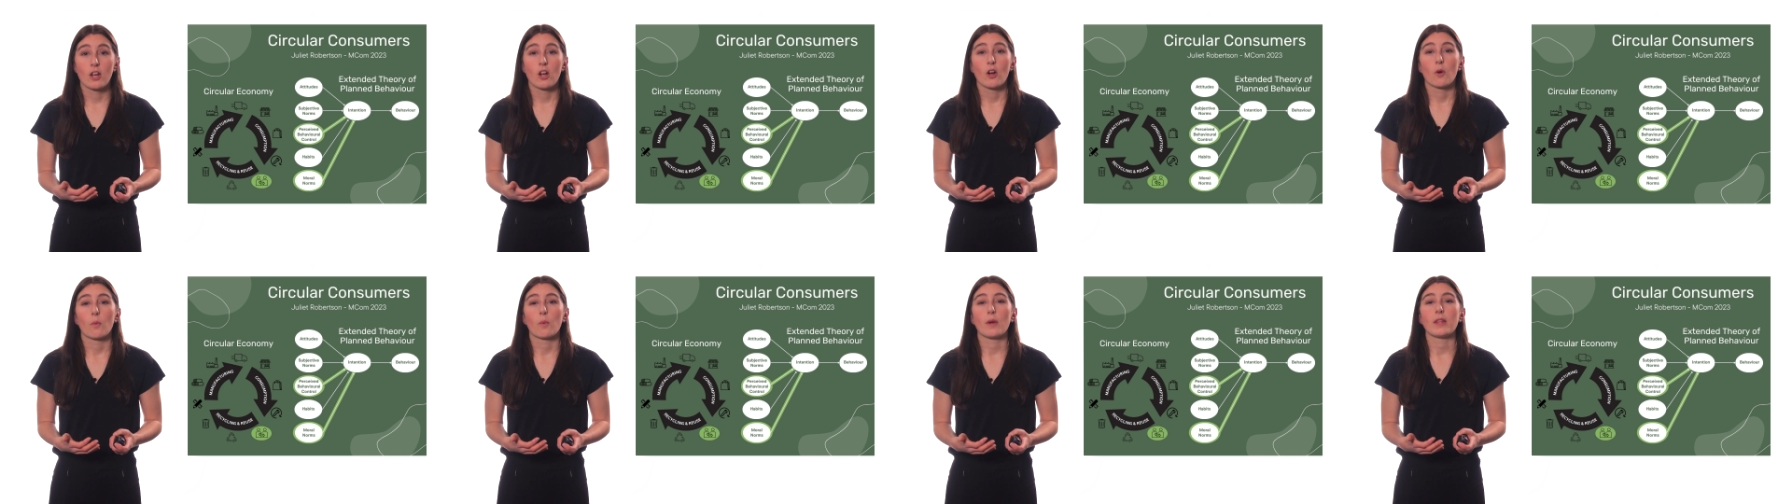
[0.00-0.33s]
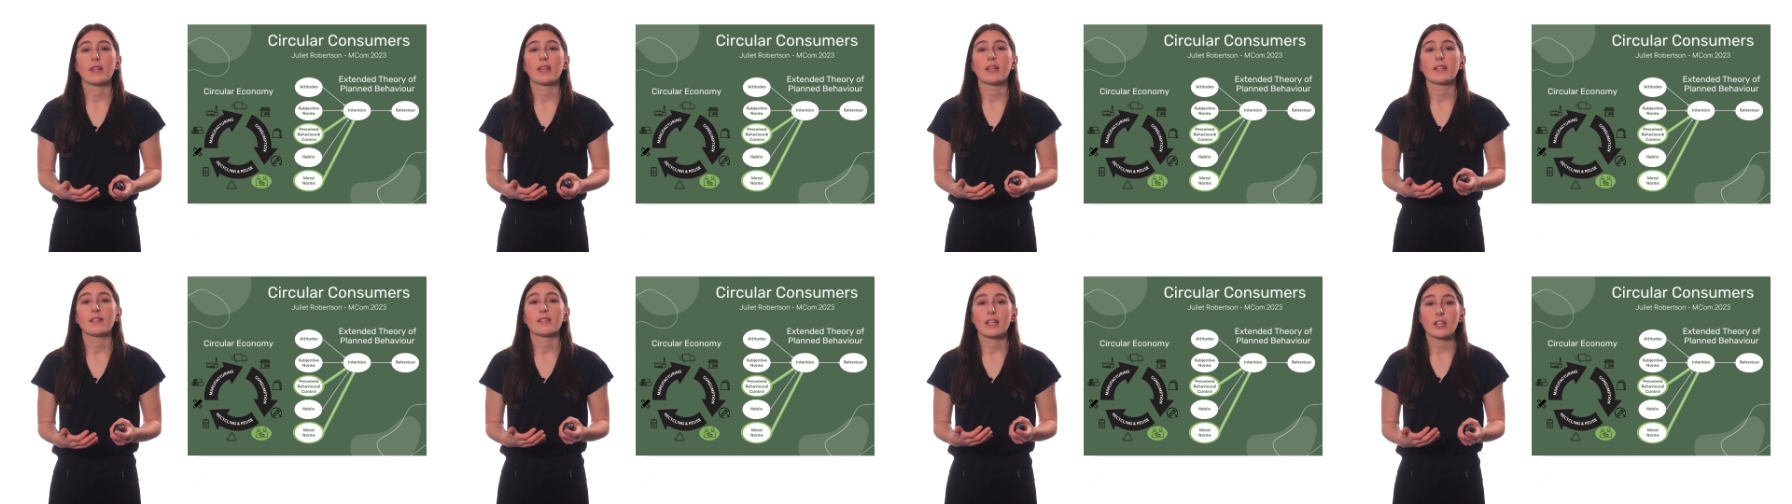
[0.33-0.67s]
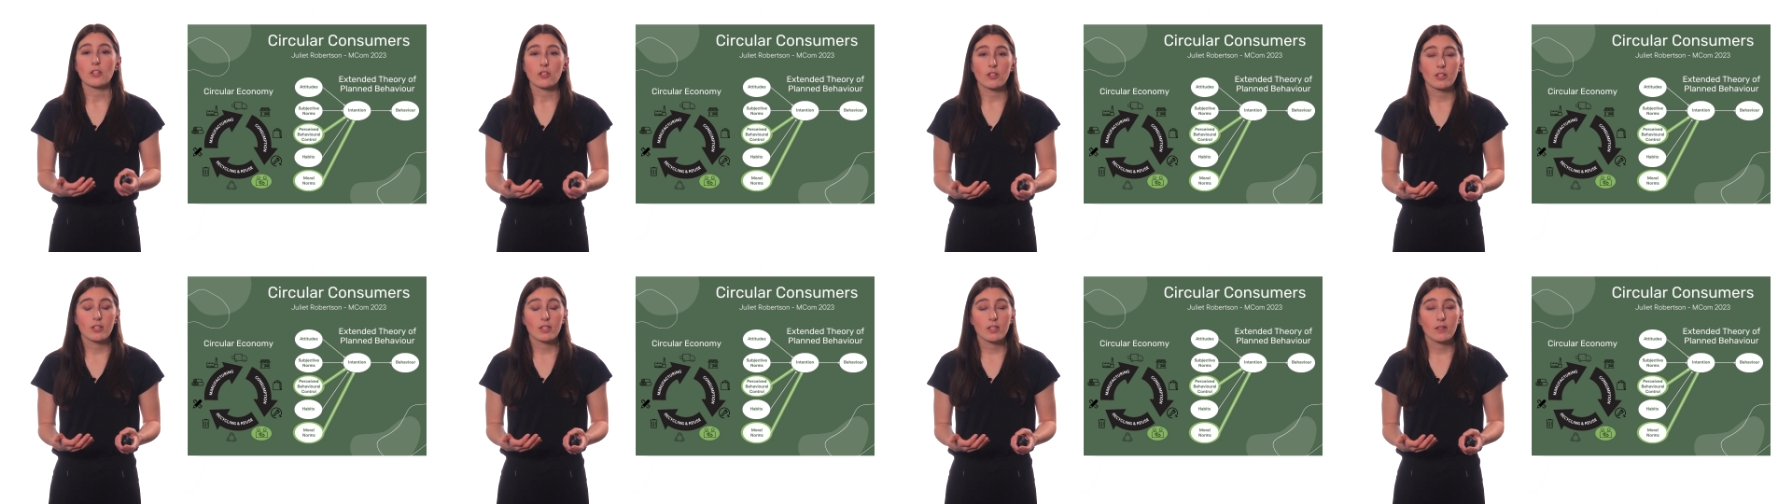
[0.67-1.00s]
where the
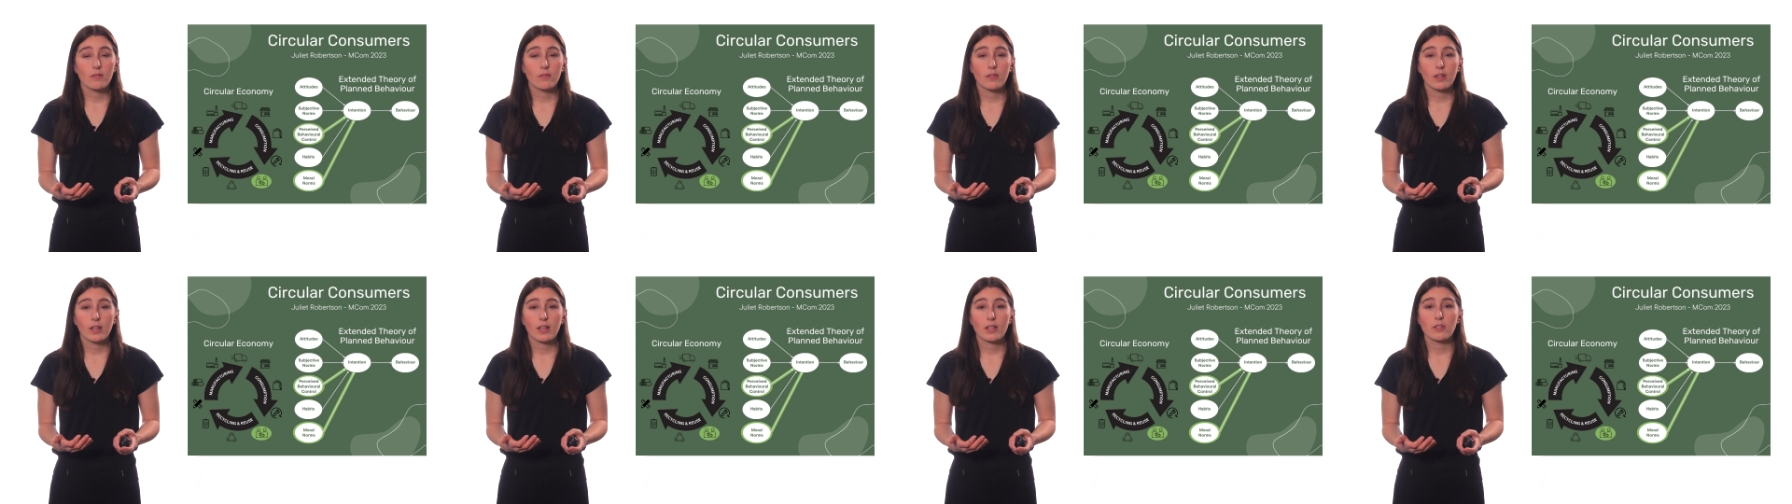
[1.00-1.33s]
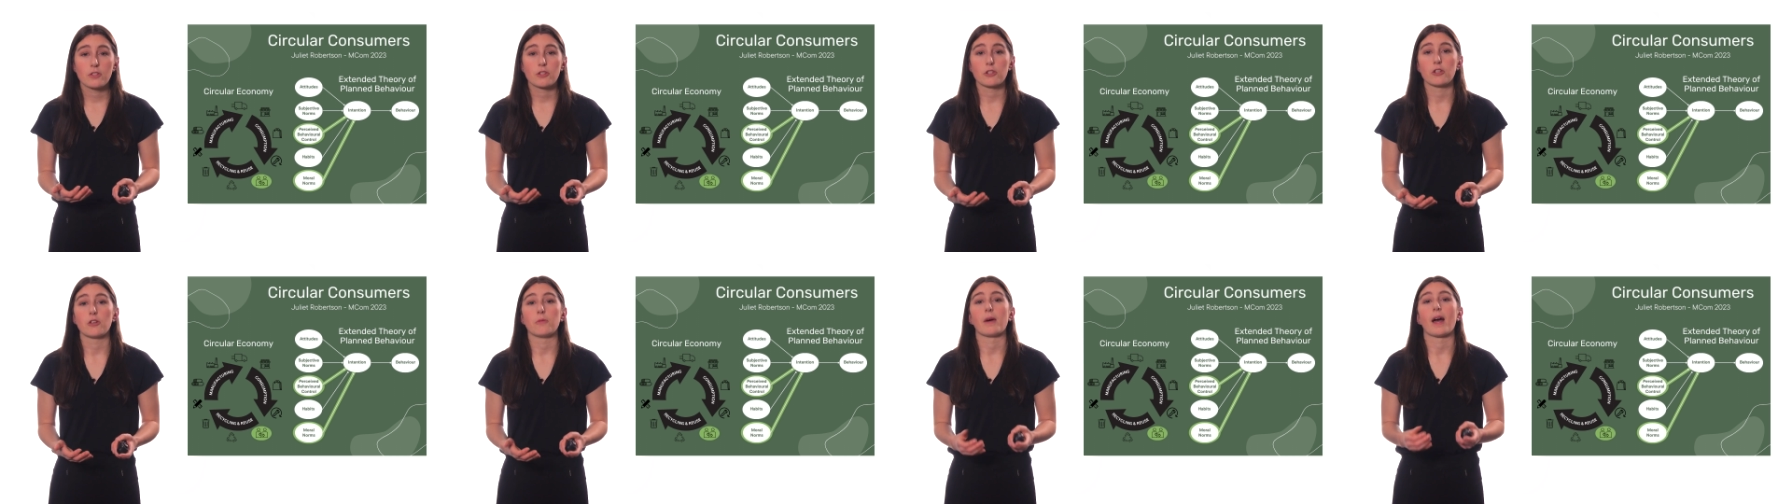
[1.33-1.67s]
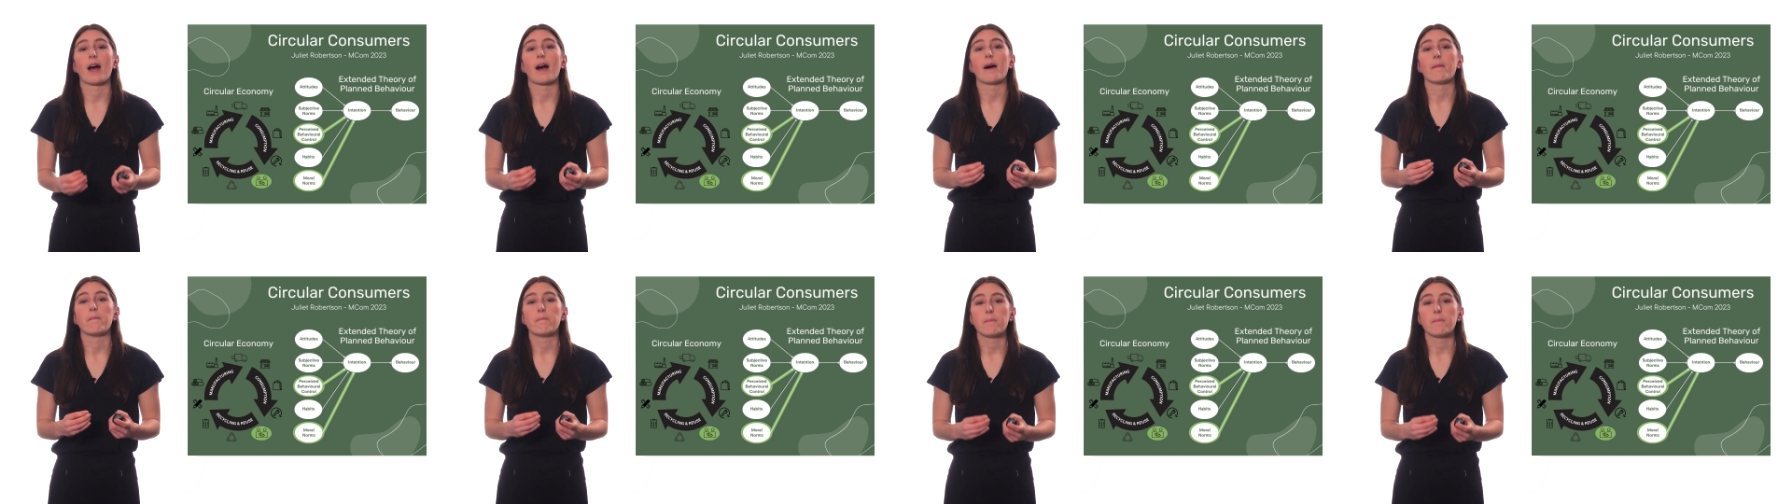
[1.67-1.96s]
intentions of the consumer are